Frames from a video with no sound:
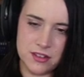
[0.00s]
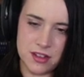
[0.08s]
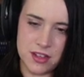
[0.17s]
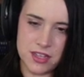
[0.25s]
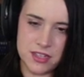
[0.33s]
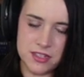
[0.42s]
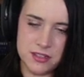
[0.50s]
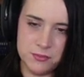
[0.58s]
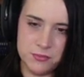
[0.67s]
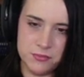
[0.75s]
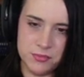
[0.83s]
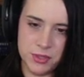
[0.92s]
guide, the
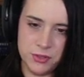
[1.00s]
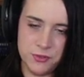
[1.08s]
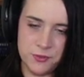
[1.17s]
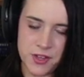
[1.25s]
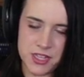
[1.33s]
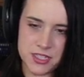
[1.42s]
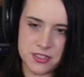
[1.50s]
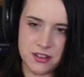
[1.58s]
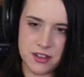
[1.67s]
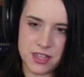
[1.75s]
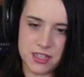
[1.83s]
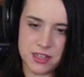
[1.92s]
blue-faced
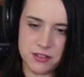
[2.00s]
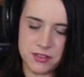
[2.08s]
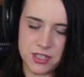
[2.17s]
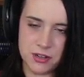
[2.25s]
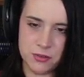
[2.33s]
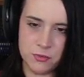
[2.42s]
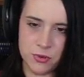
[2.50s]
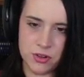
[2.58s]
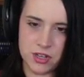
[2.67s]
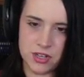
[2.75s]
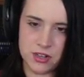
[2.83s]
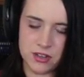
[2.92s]
guy down there
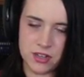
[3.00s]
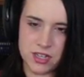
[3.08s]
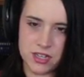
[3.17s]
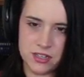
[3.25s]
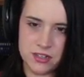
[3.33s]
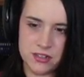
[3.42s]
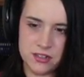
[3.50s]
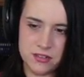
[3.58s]
working on it.